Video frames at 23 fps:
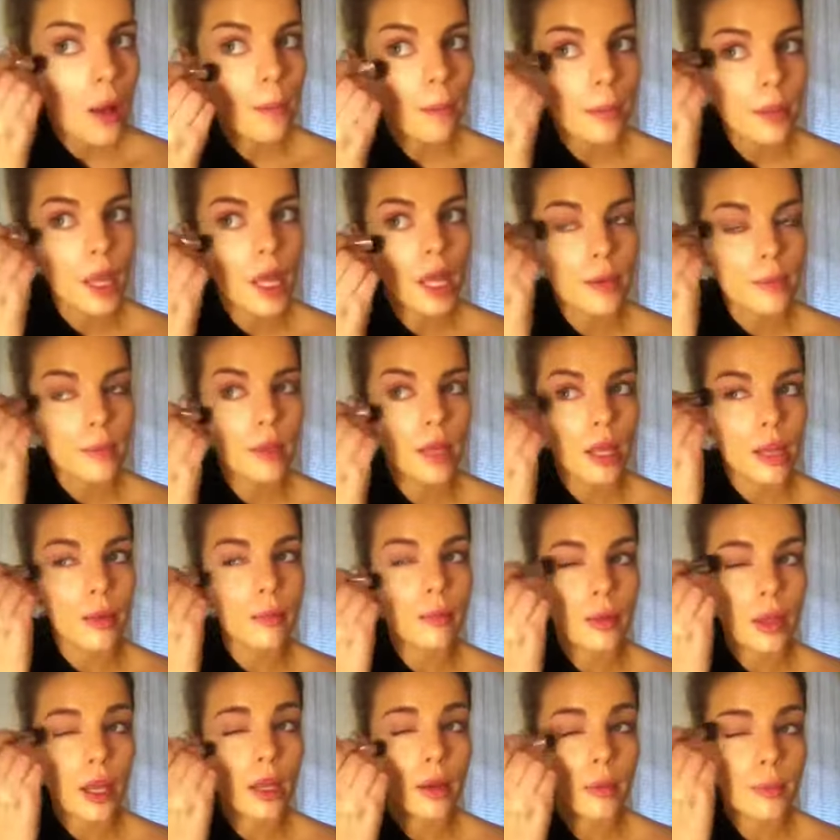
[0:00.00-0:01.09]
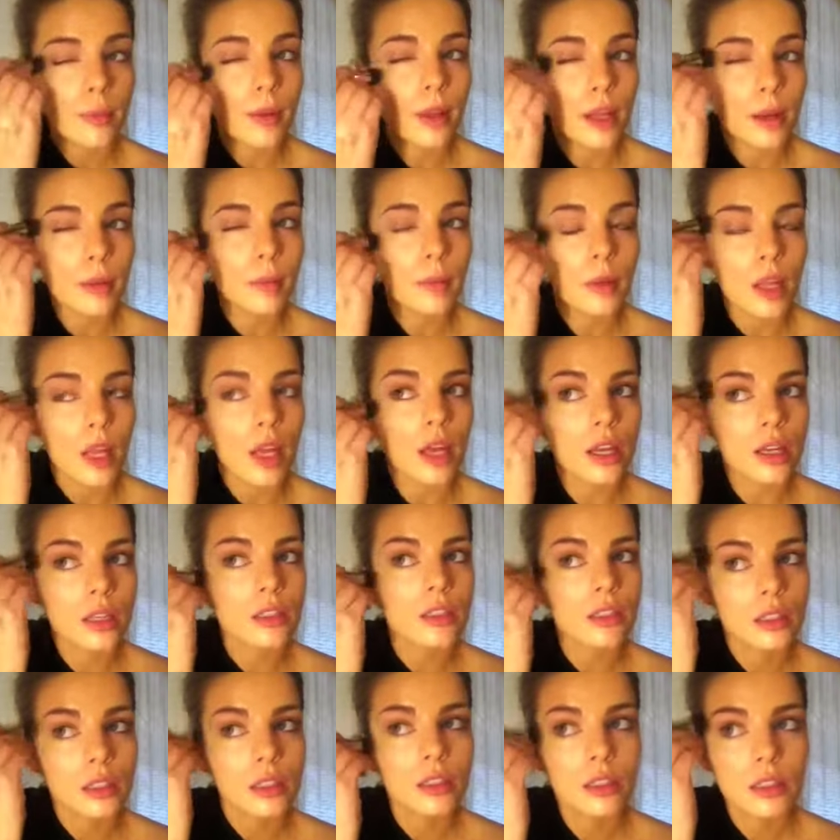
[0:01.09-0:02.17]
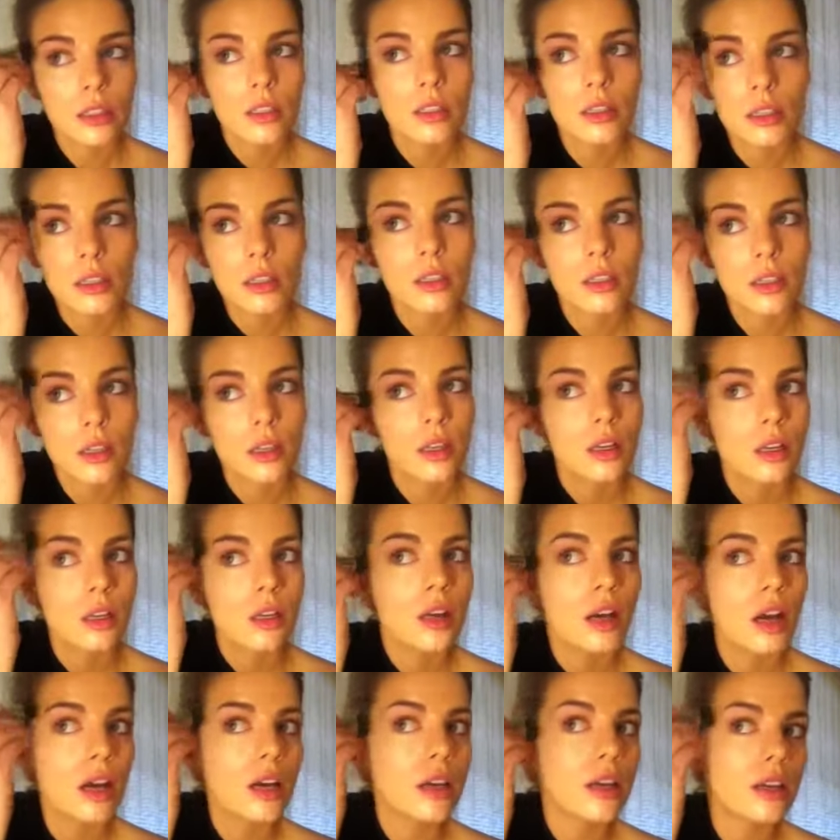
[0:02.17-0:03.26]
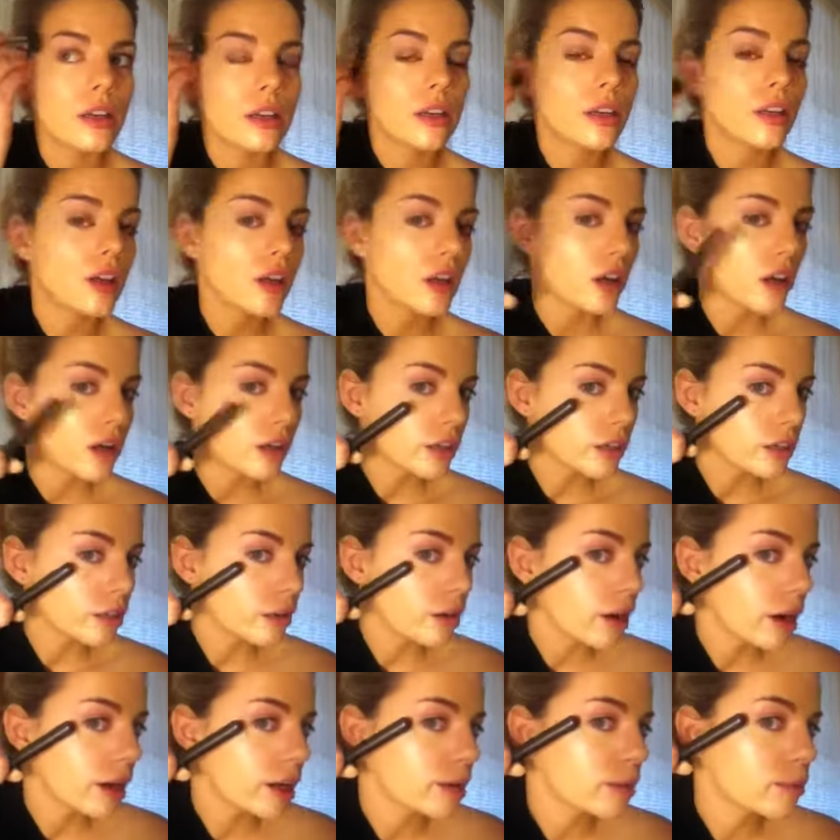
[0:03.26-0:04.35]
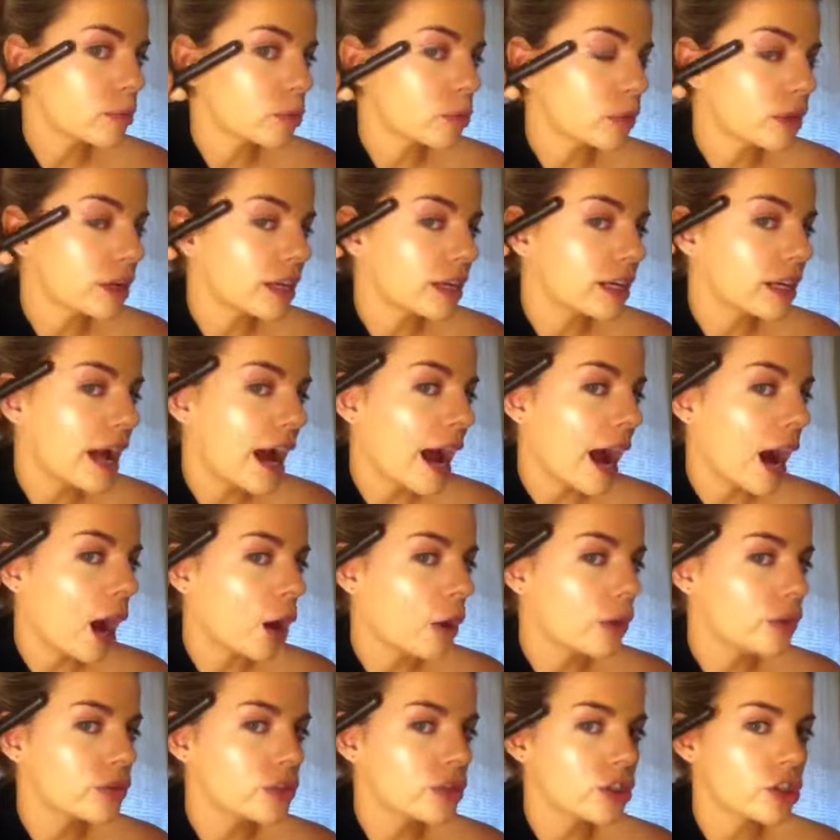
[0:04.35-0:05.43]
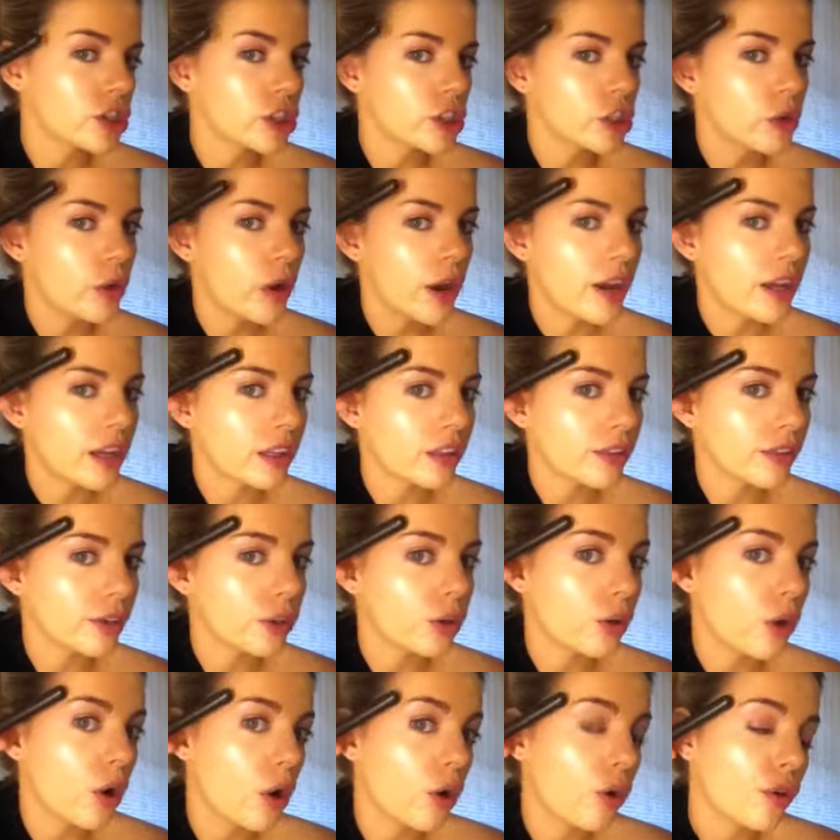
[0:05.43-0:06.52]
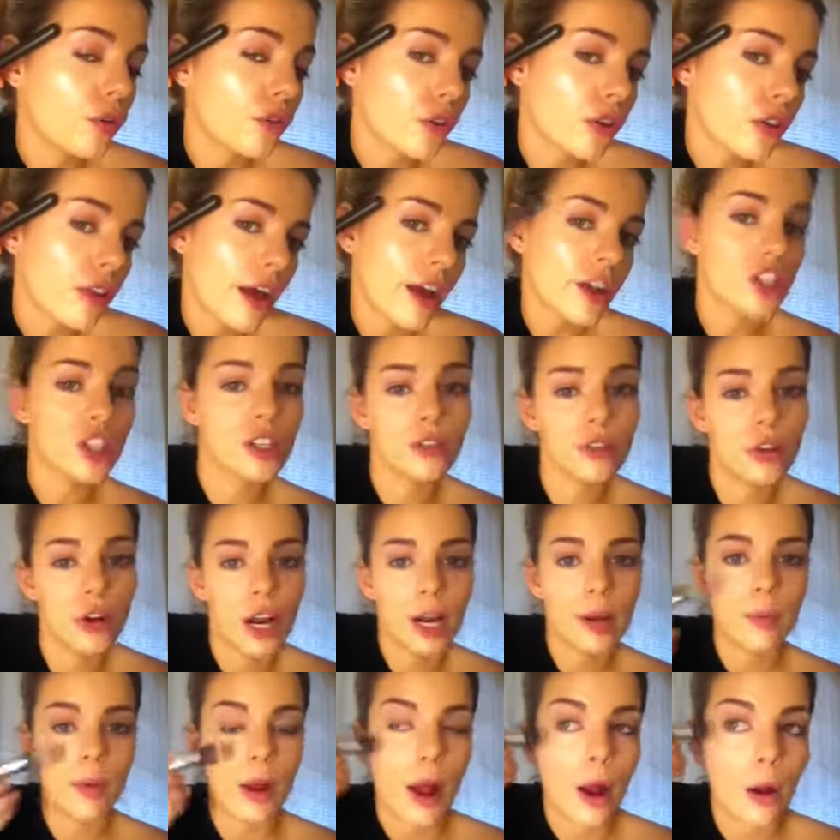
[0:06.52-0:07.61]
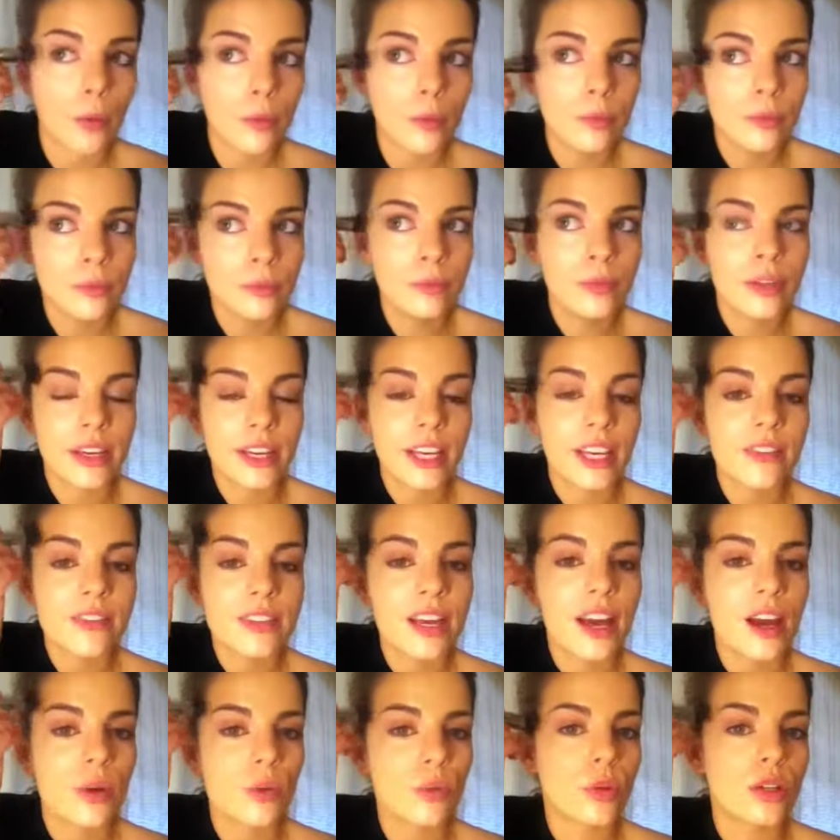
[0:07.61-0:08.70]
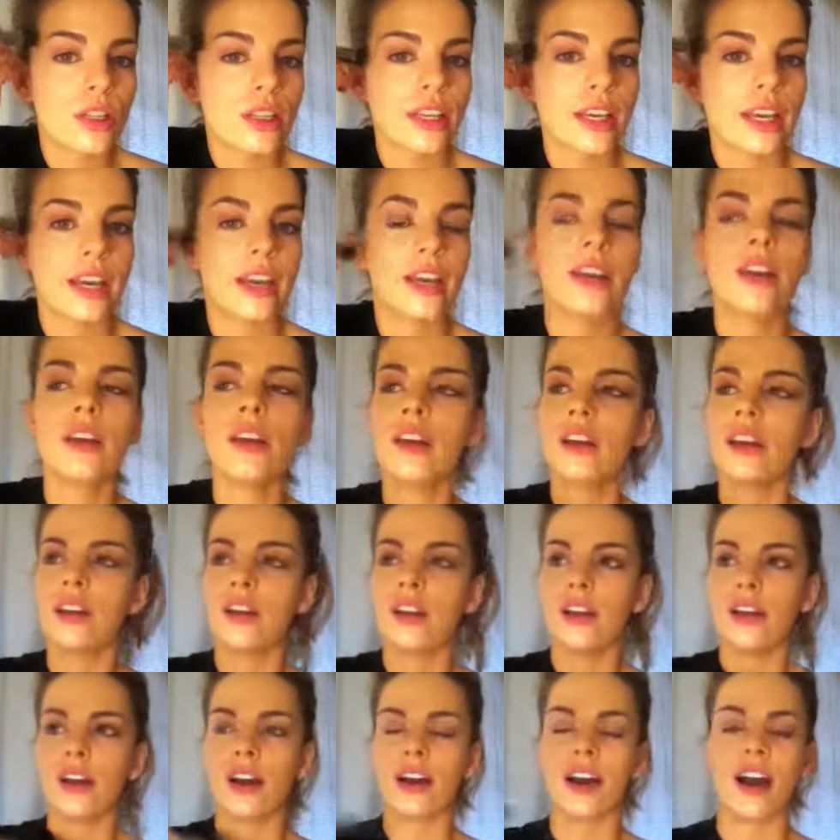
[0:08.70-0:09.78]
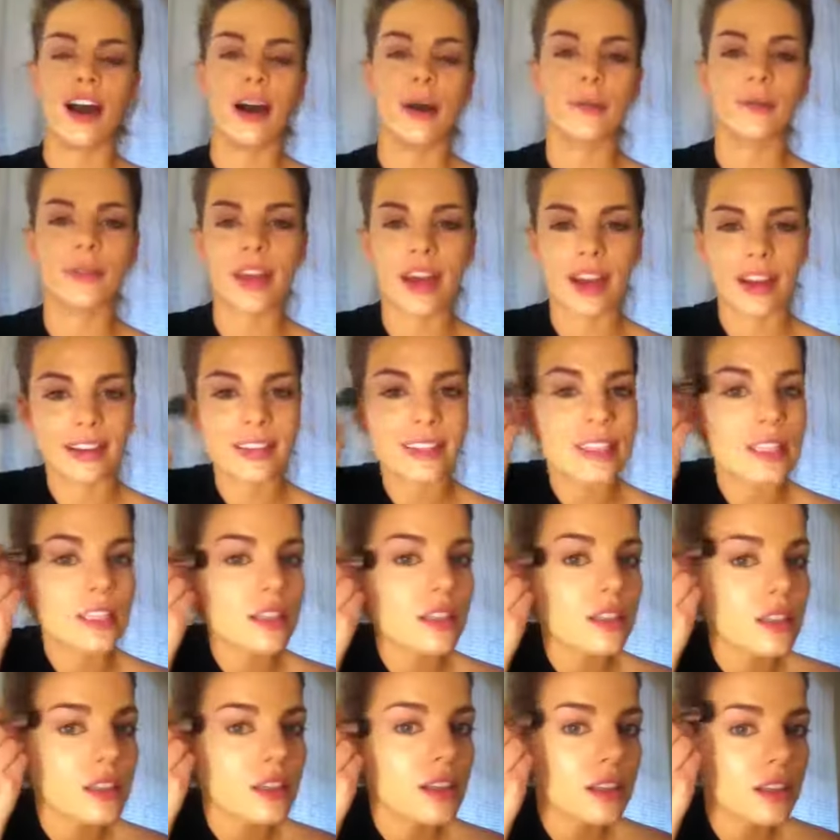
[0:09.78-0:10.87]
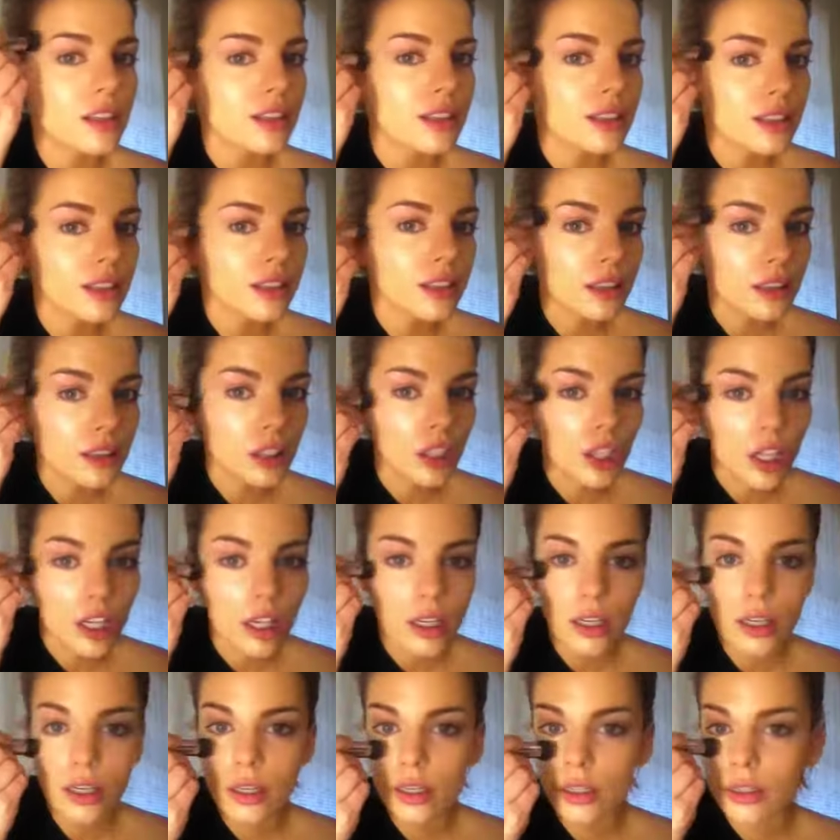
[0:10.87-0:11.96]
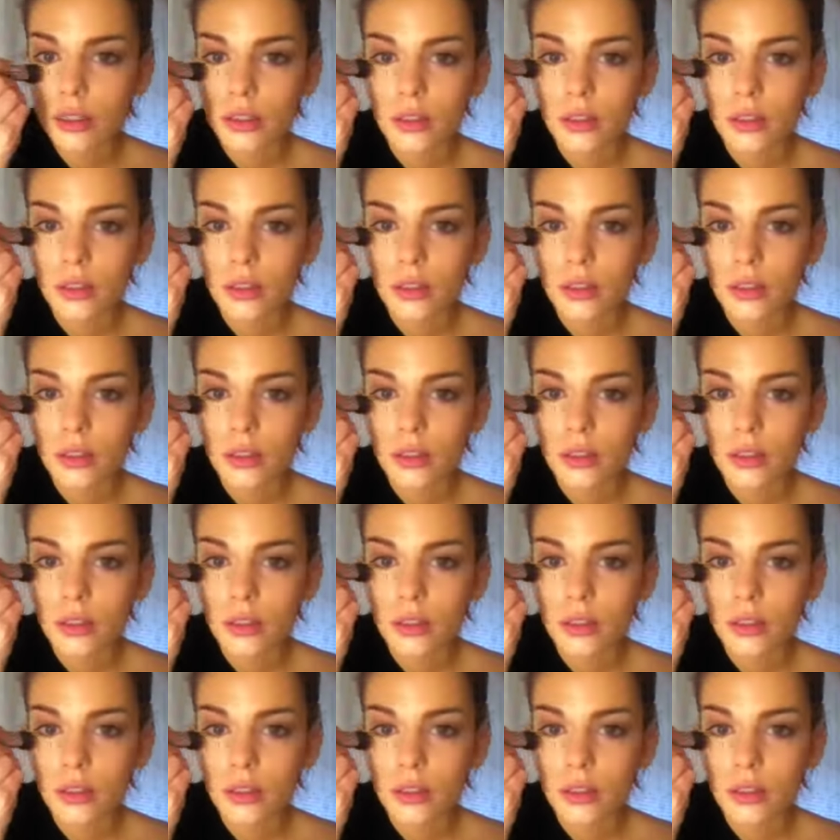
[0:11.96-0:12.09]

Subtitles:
Blend, blend, blend, blend, blend. And kind of bring it out too, and a little over the edge of your eyebrow. That gives it a really nice look.